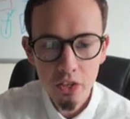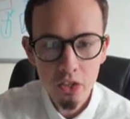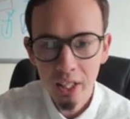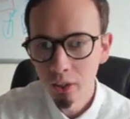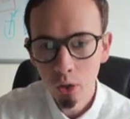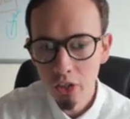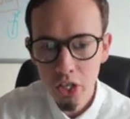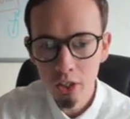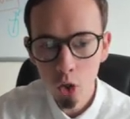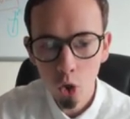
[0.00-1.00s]
Is that
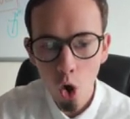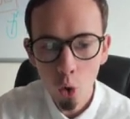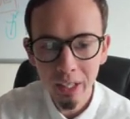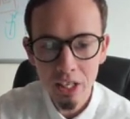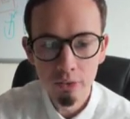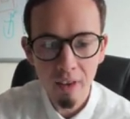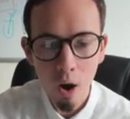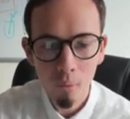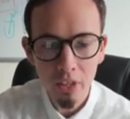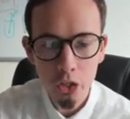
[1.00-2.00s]
nothing, you know, gold has
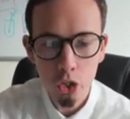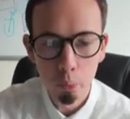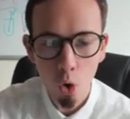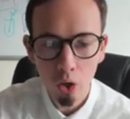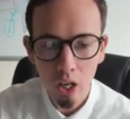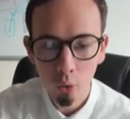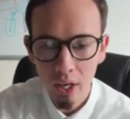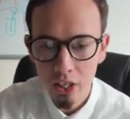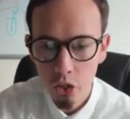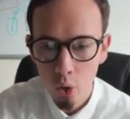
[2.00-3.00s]
found its support
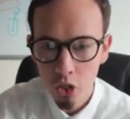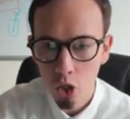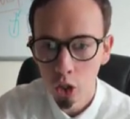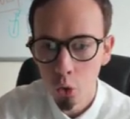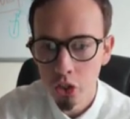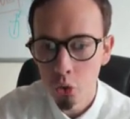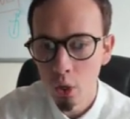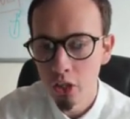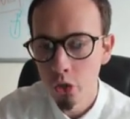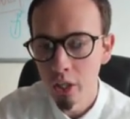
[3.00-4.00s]
already. So I should close this
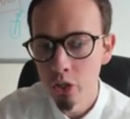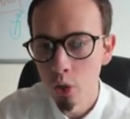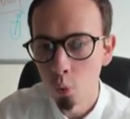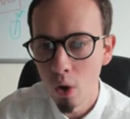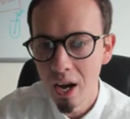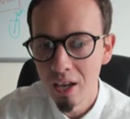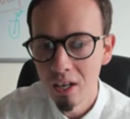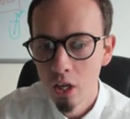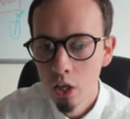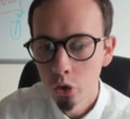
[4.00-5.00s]
trade. So let's do it.
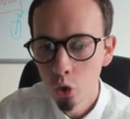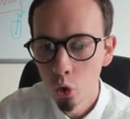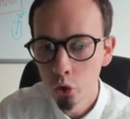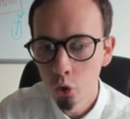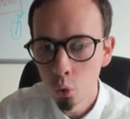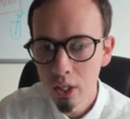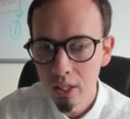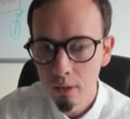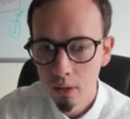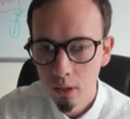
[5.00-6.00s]
One, two,
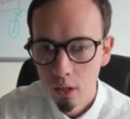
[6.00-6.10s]
three.